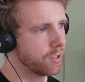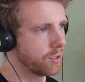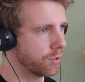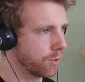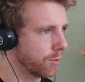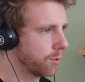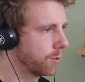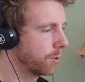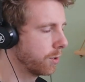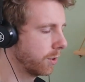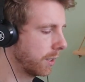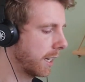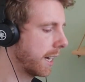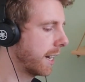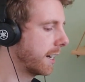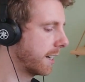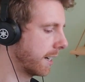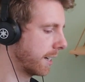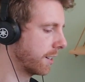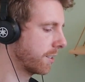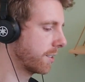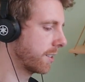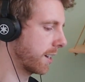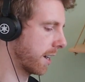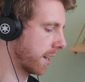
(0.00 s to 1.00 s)
do lean
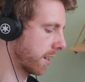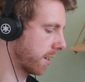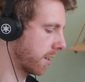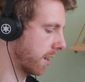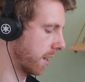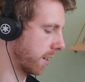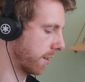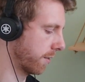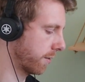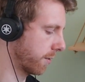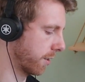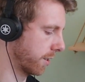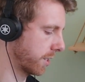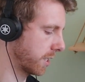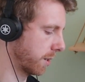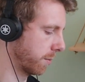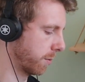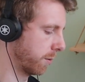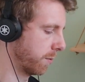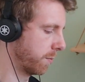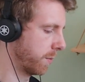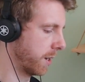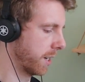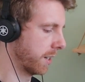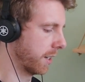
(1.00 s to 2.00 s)
into that kind of concept
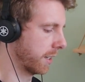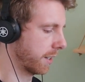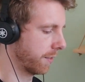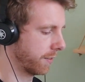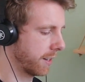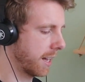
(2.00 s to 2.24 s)
of being like,